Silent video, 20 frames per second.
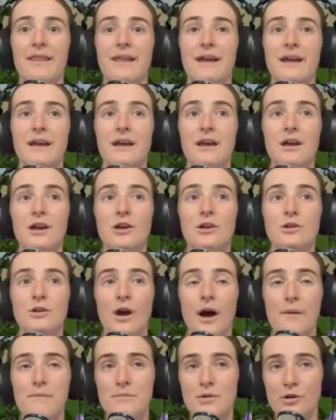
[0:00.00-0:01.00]
Like
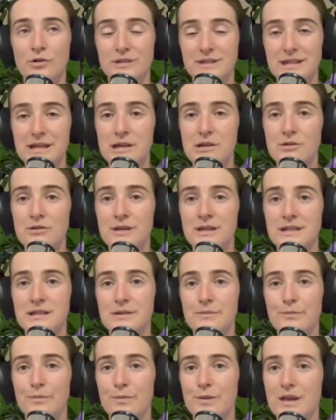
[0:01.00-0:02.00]
I'm not saying you need to